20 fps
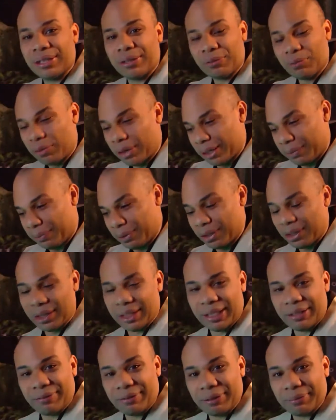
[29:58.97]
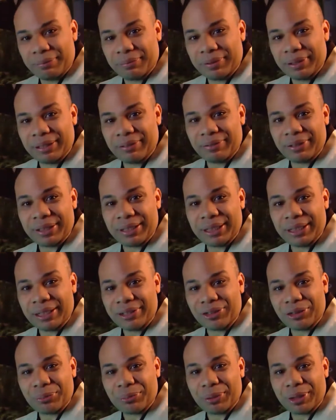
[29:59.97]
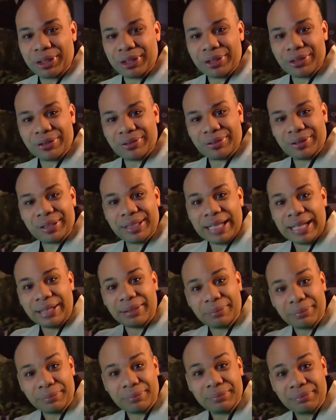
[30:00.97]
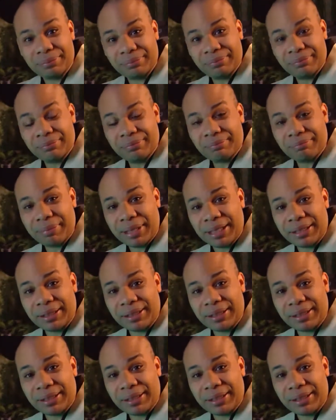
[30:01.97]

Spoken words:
way beyond everything else because of that main